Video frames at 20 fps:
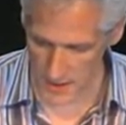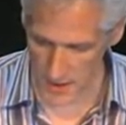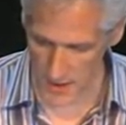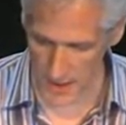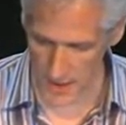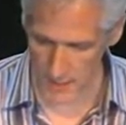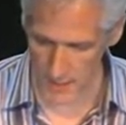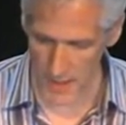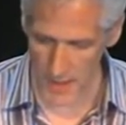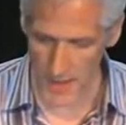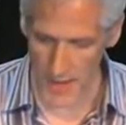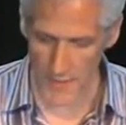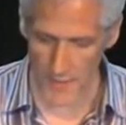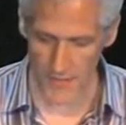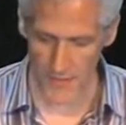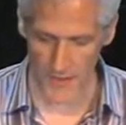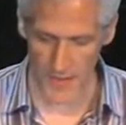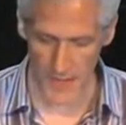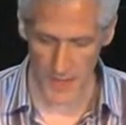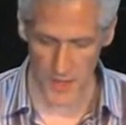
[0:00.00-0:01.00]
uh, every
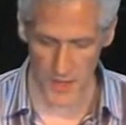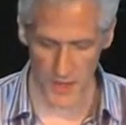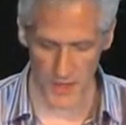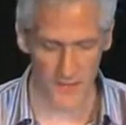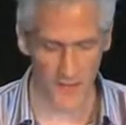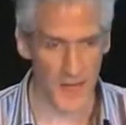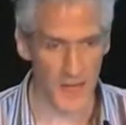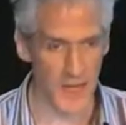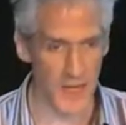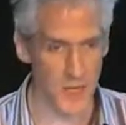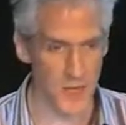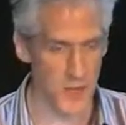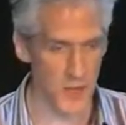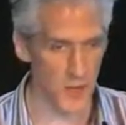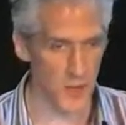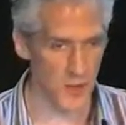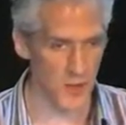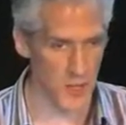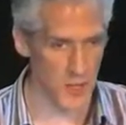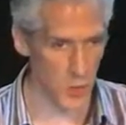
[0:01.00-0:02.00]
financial event gets
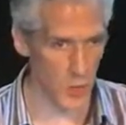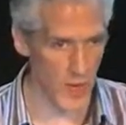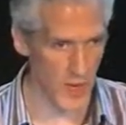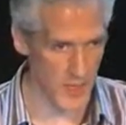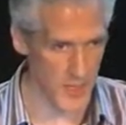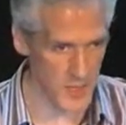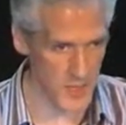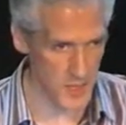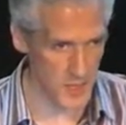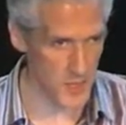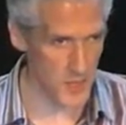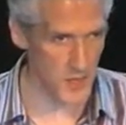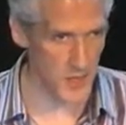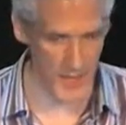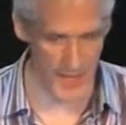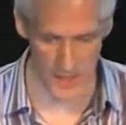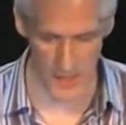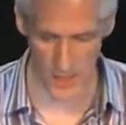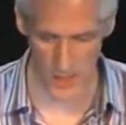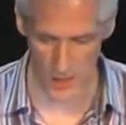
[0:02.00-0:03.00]
recorded twice in two
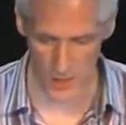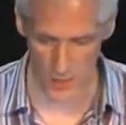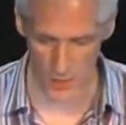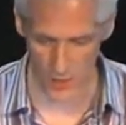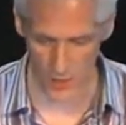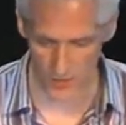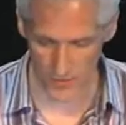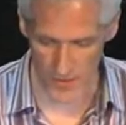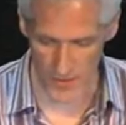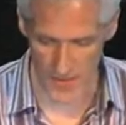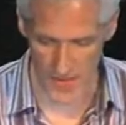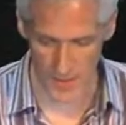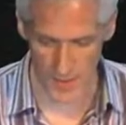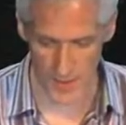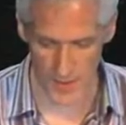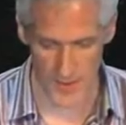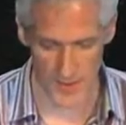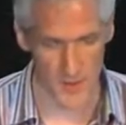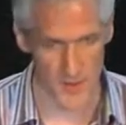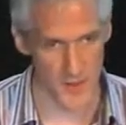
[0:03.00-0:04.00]
ledgers, one for
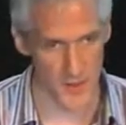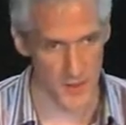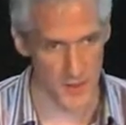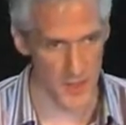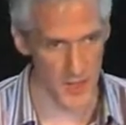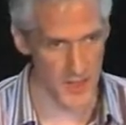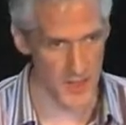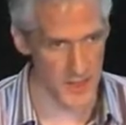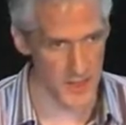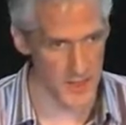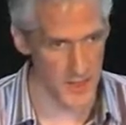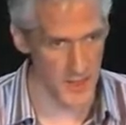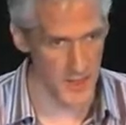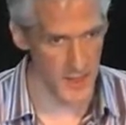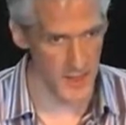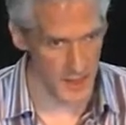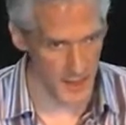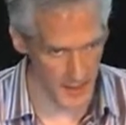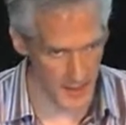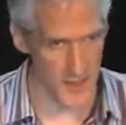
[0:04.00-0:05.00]
debit and credit,
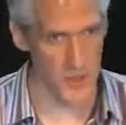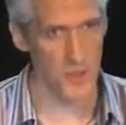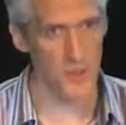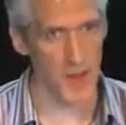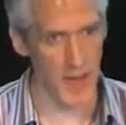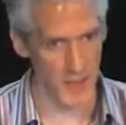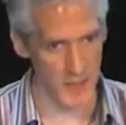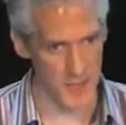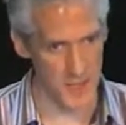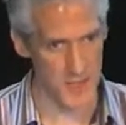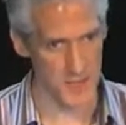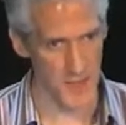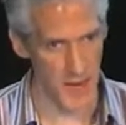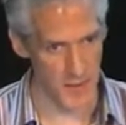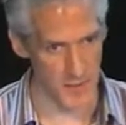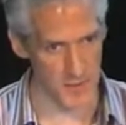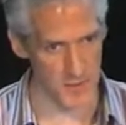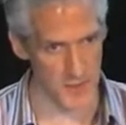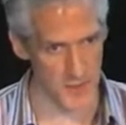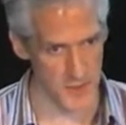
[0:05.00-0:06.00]
and then you balance them
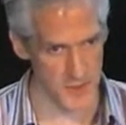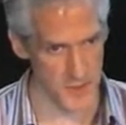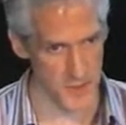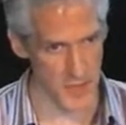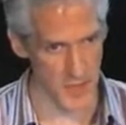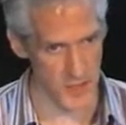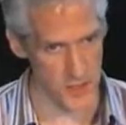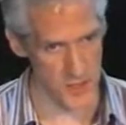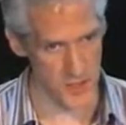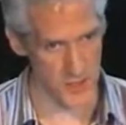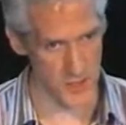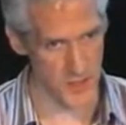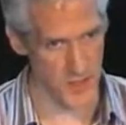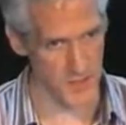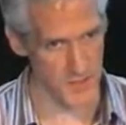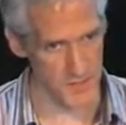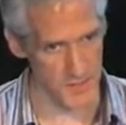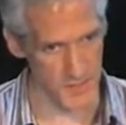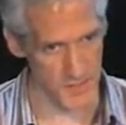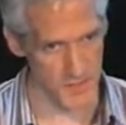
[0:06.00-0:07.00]
out to make sure
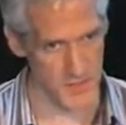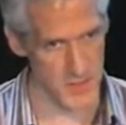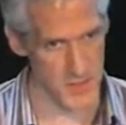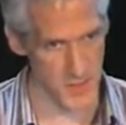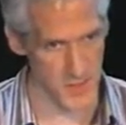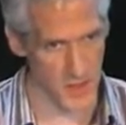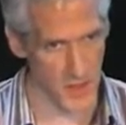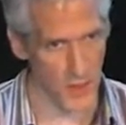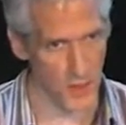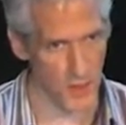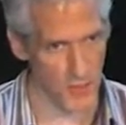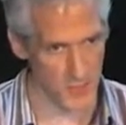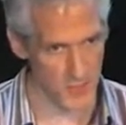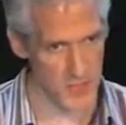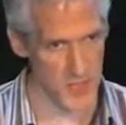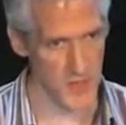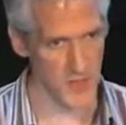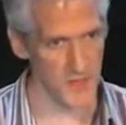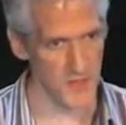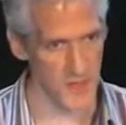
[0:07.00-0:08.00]
that there's been no
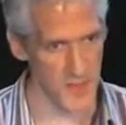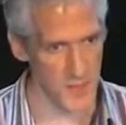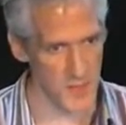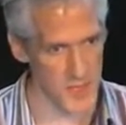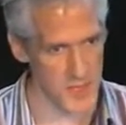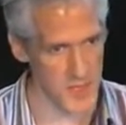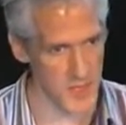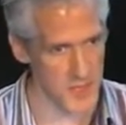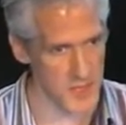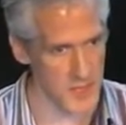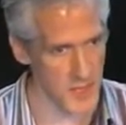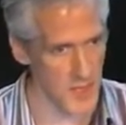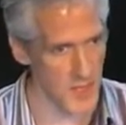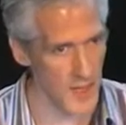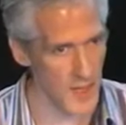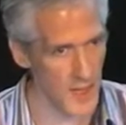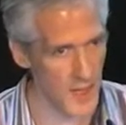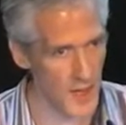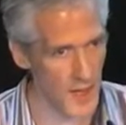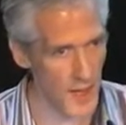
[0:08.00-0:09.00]
sort of funny business.
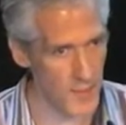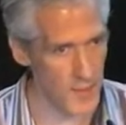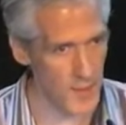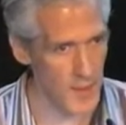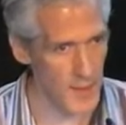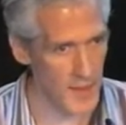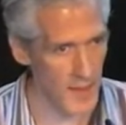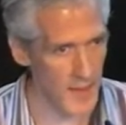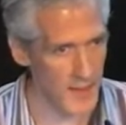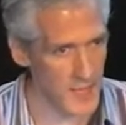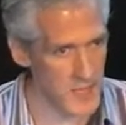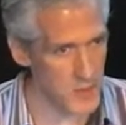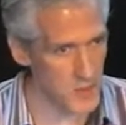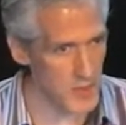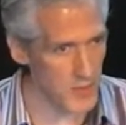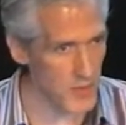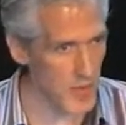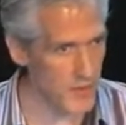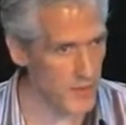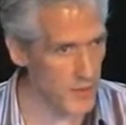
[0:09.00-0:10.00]
Um, and this
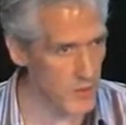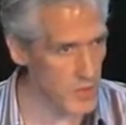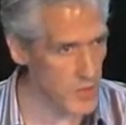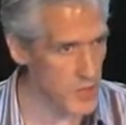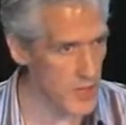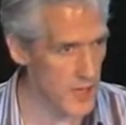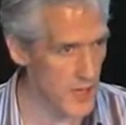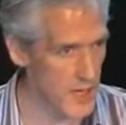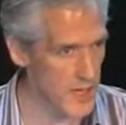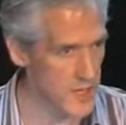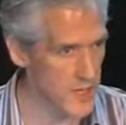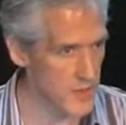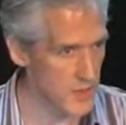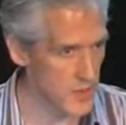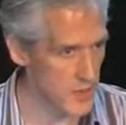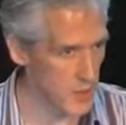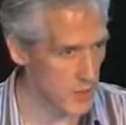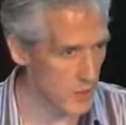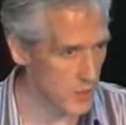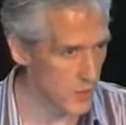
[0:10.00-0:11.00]
really revolutionized
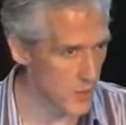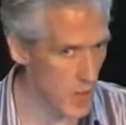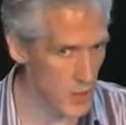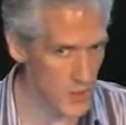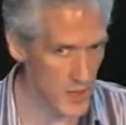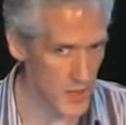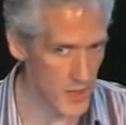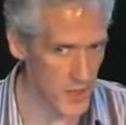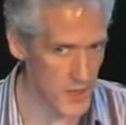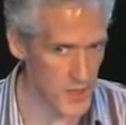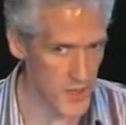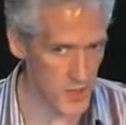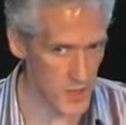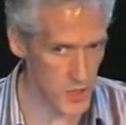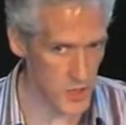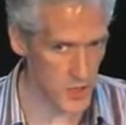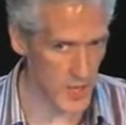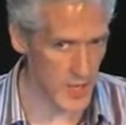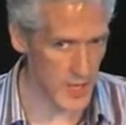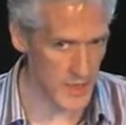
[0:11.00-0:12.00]
you know, commerce and
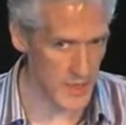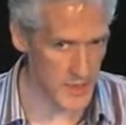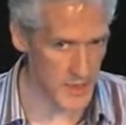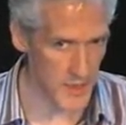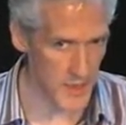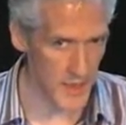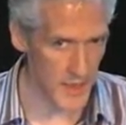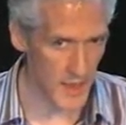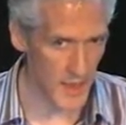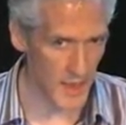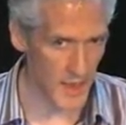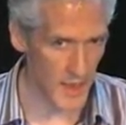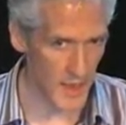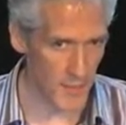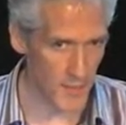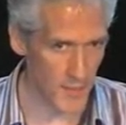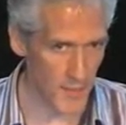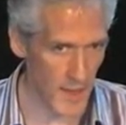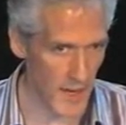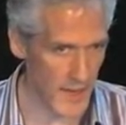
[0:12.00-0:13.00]
trade
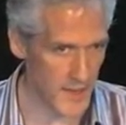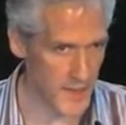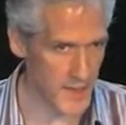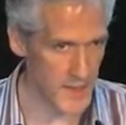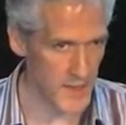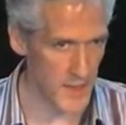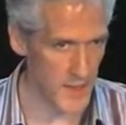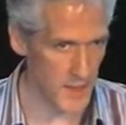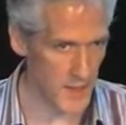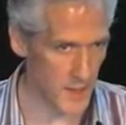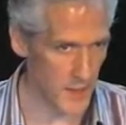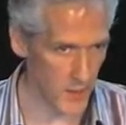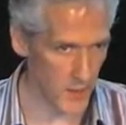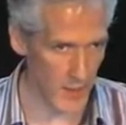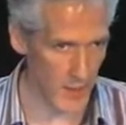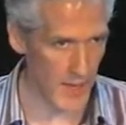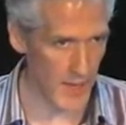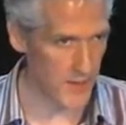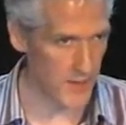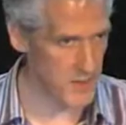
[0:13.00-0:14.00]
um, and you know,
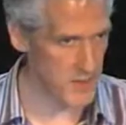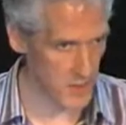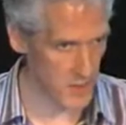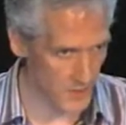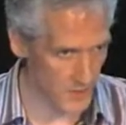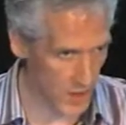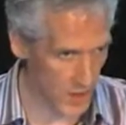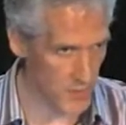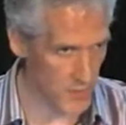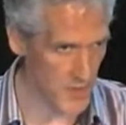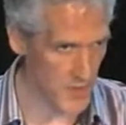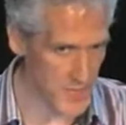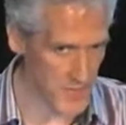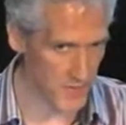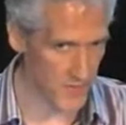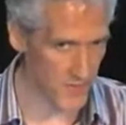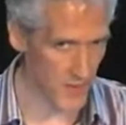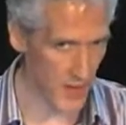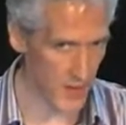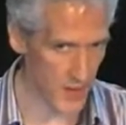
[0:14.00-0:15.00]
allowed sort of companies to
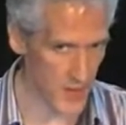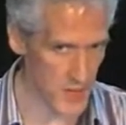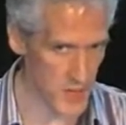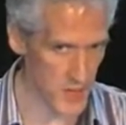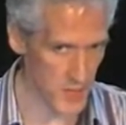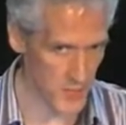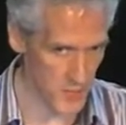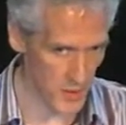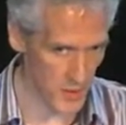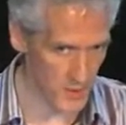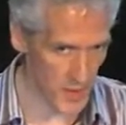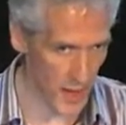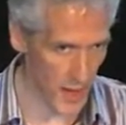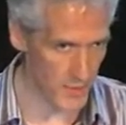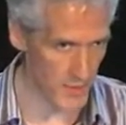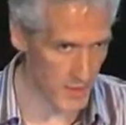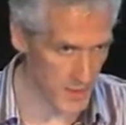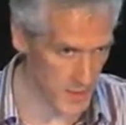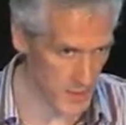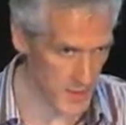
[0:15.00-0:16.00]
flourish and build up
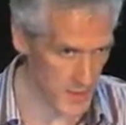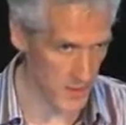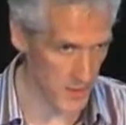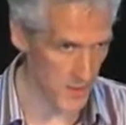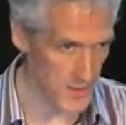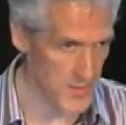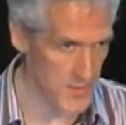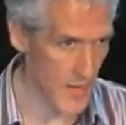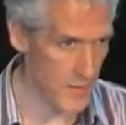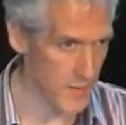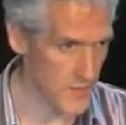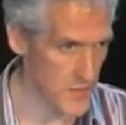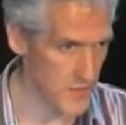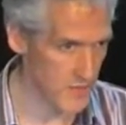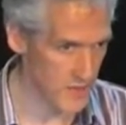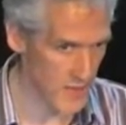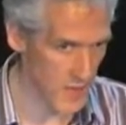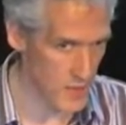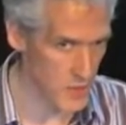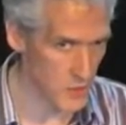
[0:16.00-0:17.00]
and you know, established
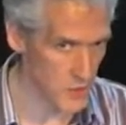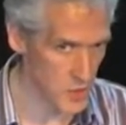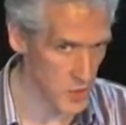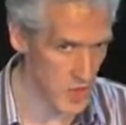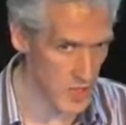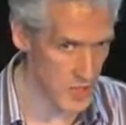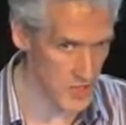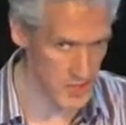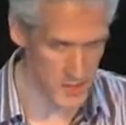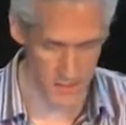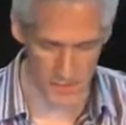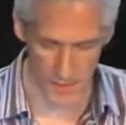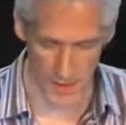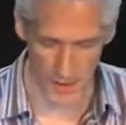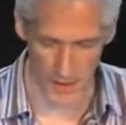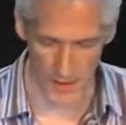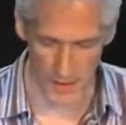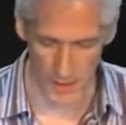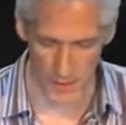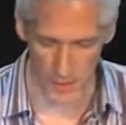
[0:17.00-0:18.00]
financial trust
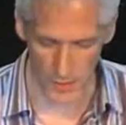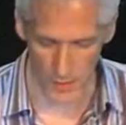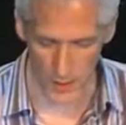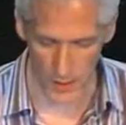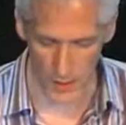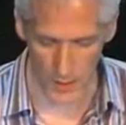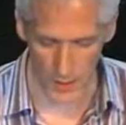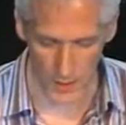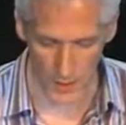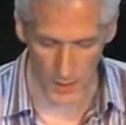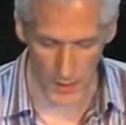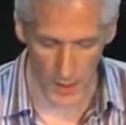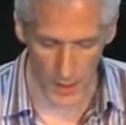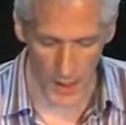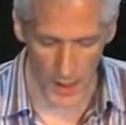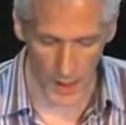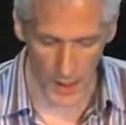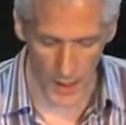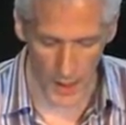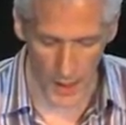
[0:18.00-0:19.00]
uh, you know, in one another.
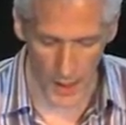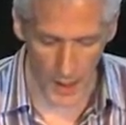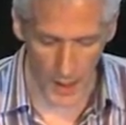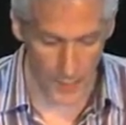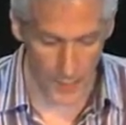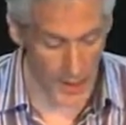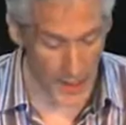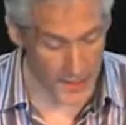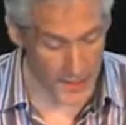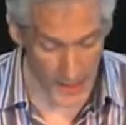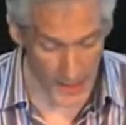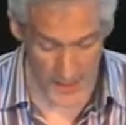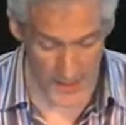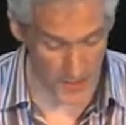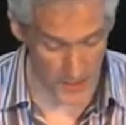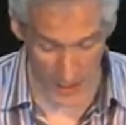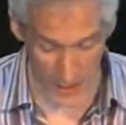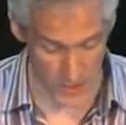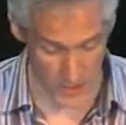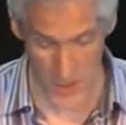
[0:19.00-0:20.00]
Um, and
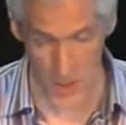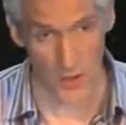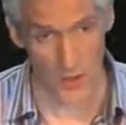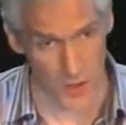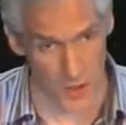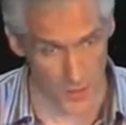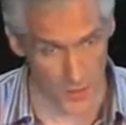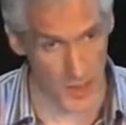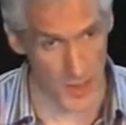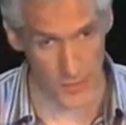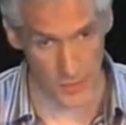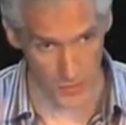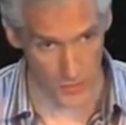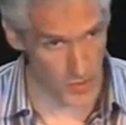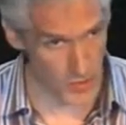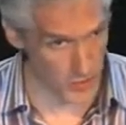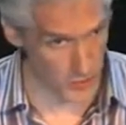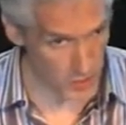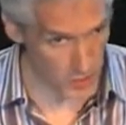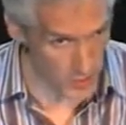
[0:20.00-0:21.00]
that, that was not a eureka,
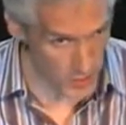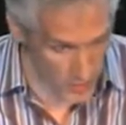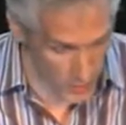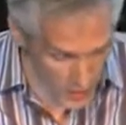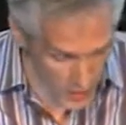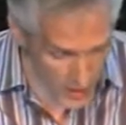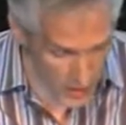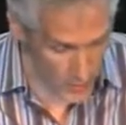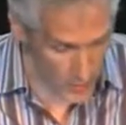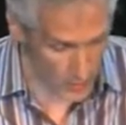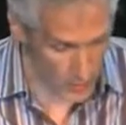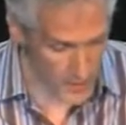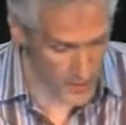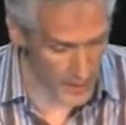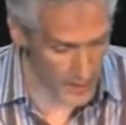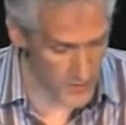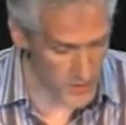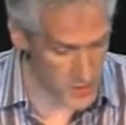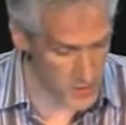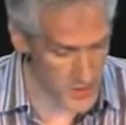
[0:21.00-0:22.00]
eureka, moment.
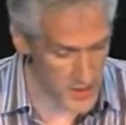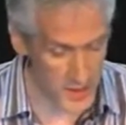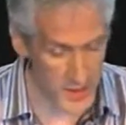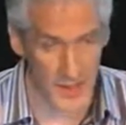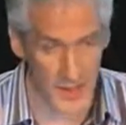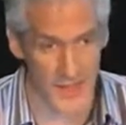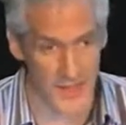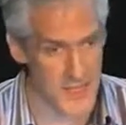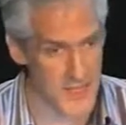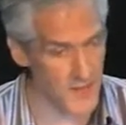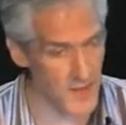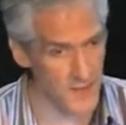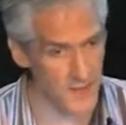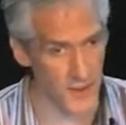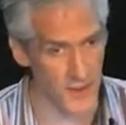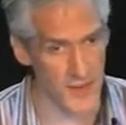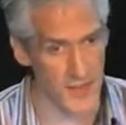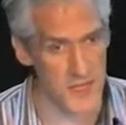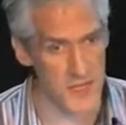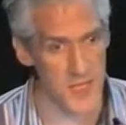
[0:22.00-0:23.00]
That was really a collective
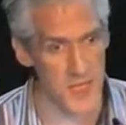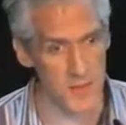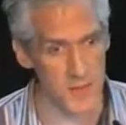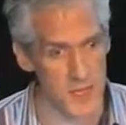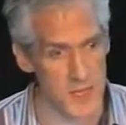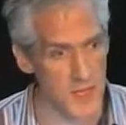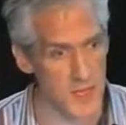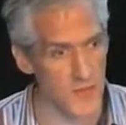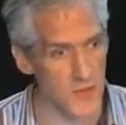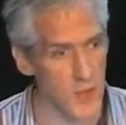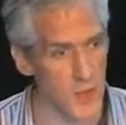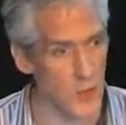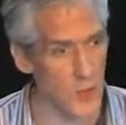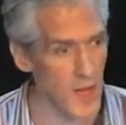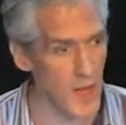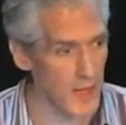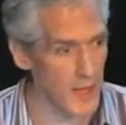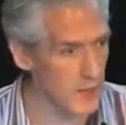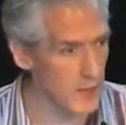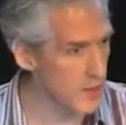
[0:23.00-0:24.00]
effort. It seems that if you go
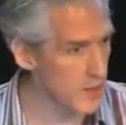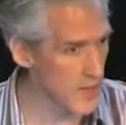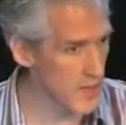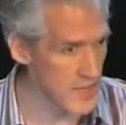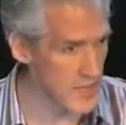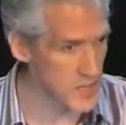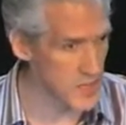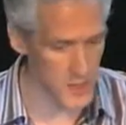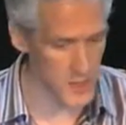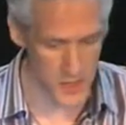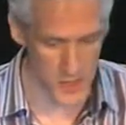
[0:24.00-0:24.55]
back and look at the history,